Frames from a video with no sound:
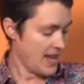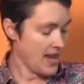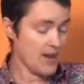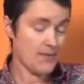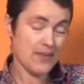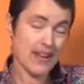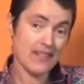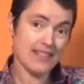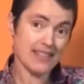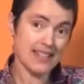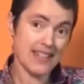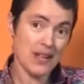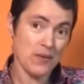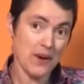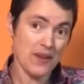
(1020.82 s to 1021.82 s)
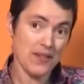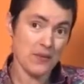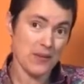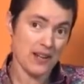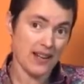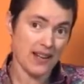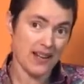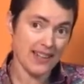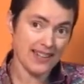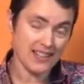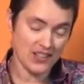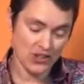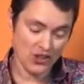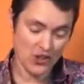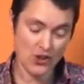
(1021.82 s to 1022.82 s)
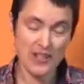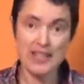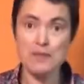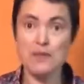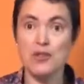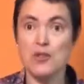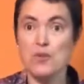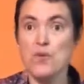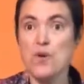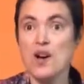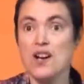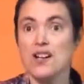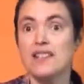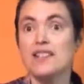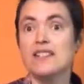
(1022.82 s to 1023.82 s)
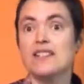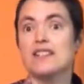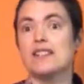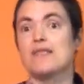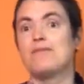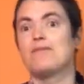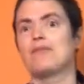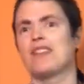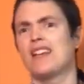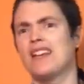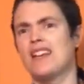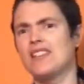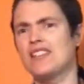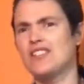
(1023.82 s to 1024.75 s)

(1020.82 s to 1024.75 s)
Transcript: If there is anyone that would like to join in with the words, the